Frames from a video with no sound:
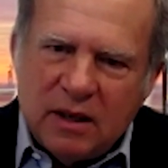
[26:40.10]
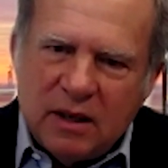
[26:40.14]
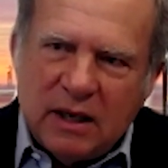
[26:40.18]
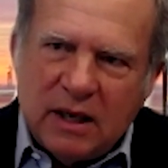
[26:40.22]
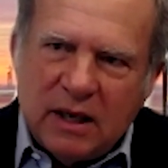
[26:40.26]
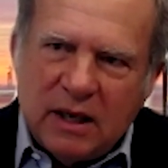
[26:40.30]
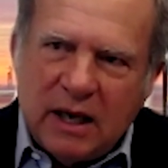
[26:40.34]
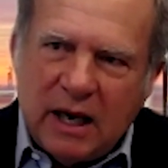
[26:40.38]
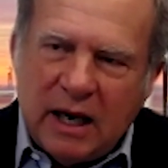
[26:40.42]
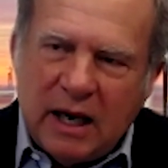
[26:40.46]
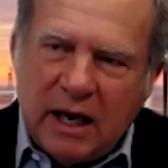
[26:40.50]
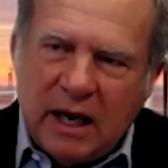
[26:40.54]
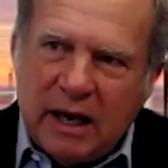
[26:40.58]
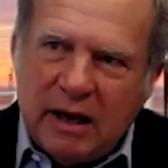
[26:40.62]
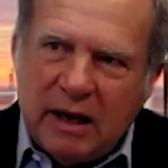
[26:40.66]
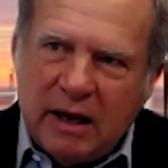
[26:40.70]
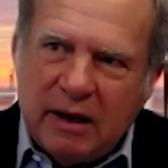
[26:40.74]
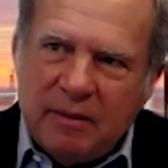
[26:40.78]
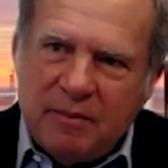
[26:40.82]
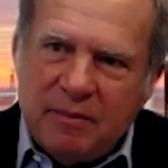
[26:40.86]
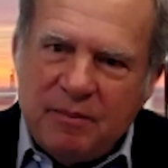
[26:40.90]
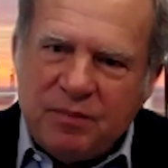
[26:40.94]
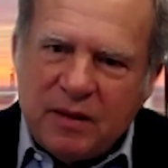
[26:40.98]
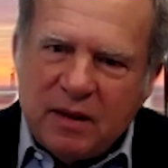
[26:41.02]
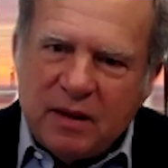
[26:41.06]

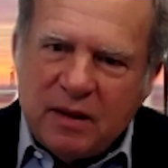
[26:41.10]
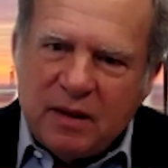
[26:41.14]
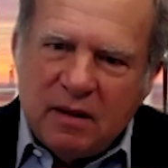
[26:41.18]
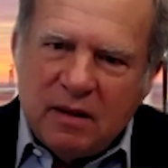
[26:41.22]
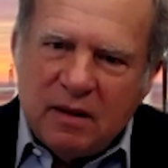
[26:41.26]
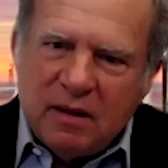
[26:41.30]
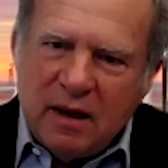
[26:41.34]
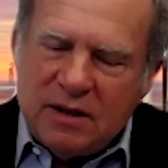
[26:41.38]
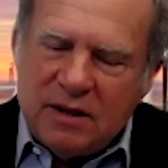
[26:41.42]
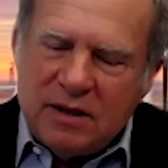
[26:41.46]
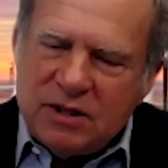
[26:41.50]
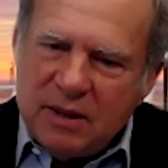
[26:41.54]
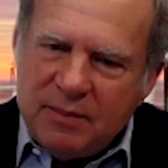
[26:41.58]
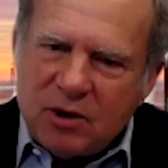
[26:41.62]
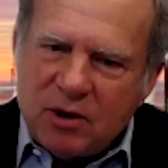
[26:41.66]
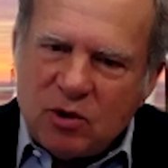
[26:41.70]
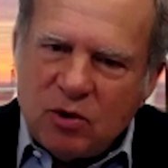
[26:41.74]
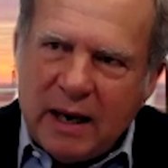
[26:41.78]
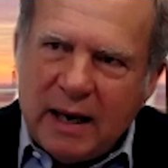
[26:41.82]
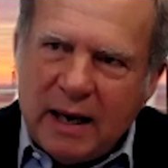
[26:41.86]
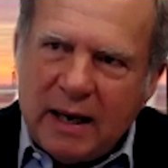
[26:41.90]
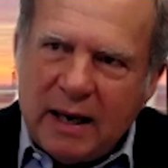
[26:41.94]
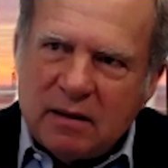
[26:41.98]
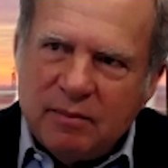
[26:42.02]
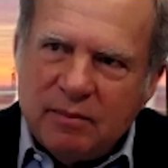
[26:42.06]
A
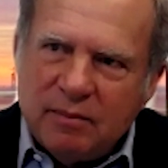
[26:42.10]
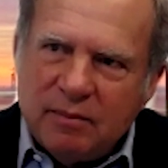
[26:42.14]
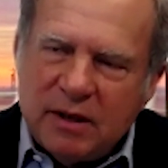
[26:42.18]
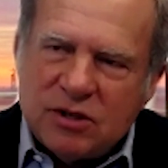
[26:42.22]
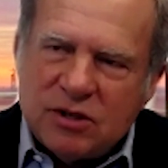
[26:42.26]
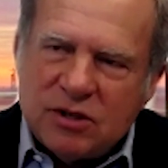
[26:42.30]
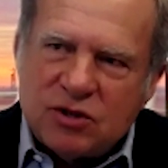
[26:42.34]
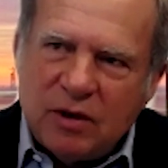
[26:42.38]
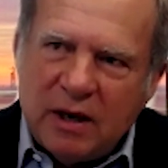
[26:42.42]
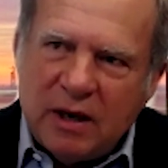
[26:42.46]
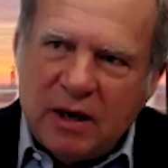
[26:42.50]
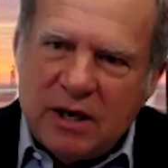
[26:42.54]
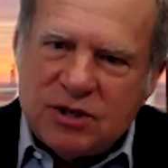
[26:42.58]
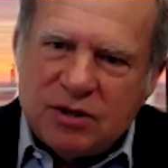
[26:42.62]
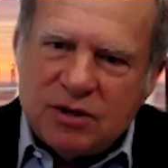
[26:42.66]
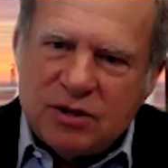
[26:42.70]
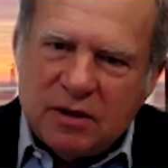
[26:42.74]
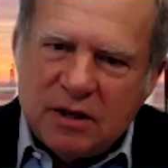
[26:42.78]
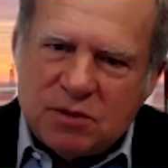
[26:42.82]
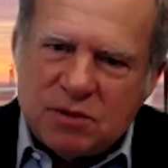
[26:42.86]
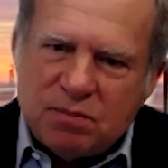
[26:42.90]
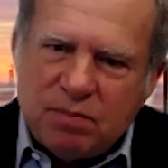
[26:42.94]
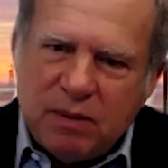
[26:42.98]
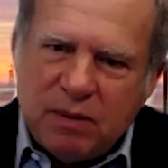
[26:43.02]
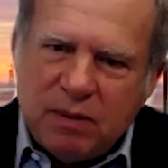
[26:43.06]
Democratic administration
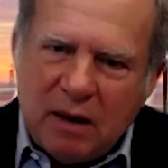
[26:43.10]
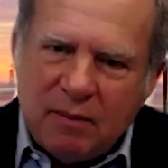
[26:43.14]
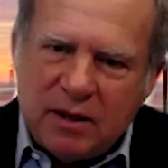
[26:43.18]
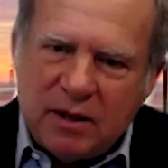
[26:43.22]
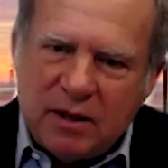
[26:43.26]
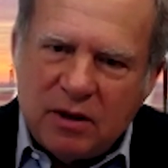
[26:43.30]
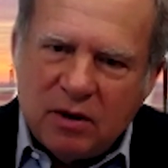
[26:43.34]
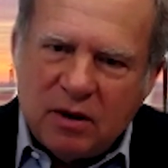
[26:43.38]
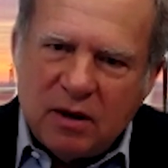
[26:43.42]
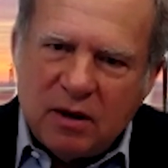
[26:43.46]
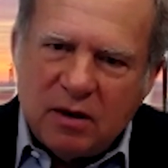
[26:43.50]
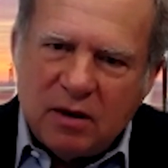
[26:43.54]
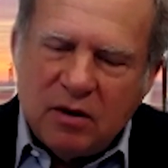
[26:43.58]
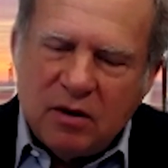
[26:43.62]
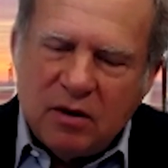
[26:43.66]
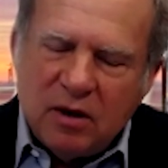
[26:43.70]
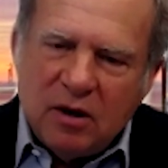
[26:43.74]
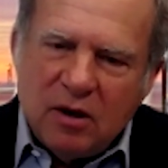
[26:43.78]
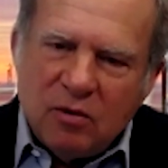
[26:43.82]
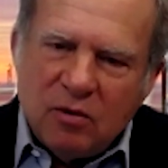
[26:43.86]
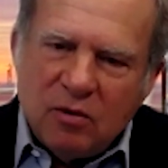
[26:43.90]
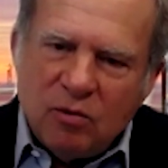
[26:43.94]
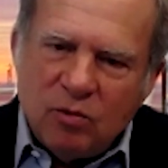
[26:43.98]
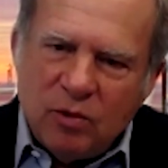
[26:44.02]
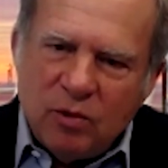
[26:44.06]
is probably going to
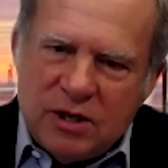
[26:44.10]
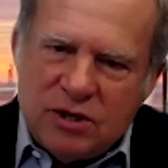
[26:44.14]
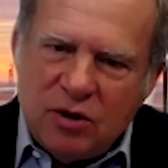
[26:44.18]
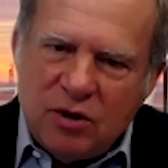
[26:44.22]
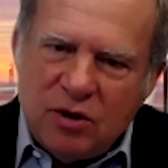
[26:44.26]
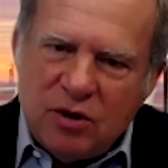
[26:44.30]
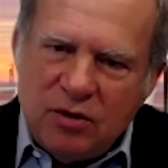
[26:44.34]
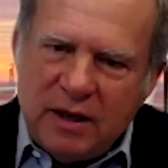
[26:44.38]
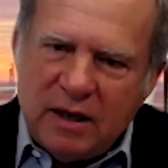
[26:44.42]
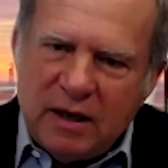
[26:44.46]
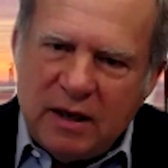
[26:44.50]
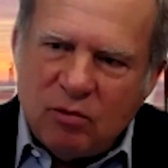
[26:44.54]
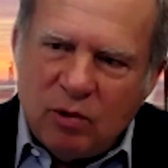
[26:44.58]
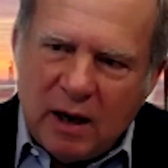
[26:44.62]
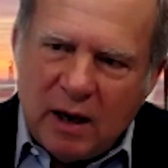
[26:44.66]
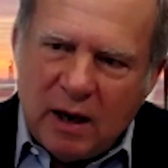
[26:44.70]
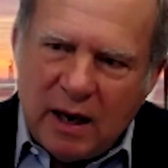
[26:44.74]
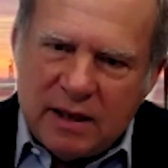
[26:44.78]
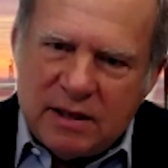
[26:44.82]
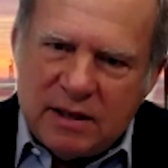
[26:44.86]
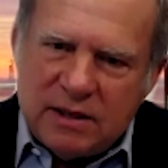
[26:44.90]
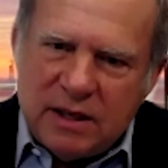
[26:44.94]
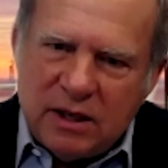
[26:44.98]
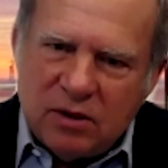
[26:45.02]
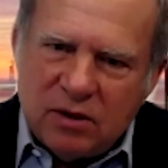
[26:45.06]
redo the
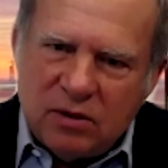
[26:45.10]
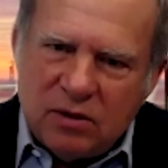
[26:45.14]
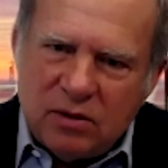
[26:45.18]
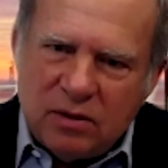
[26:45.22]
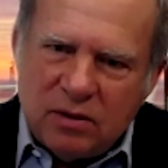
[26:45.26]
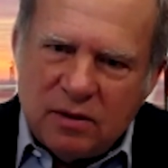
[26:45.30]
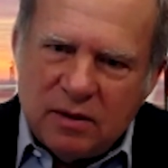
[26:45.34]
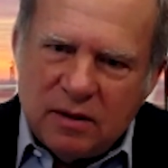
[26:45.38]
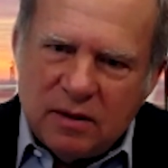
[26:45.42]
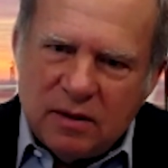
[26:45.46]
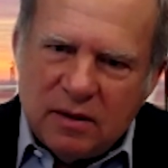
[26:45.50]
Iran deal.